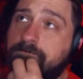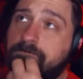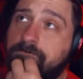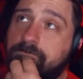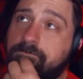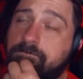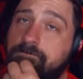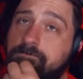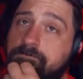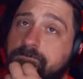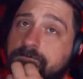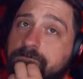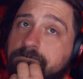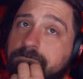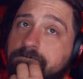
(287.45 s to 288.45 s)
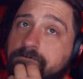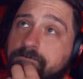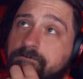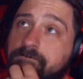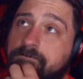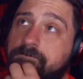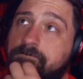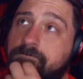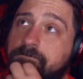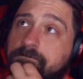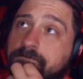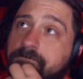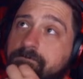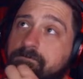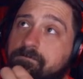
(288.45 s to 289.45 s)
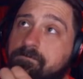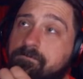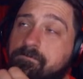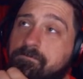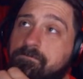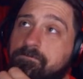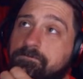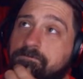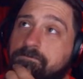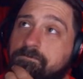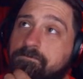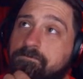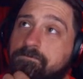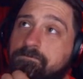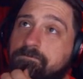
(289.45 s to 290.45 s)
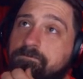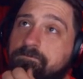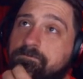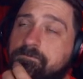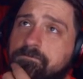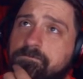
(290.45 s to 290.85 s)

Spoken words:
No words are spoken by the person on screen.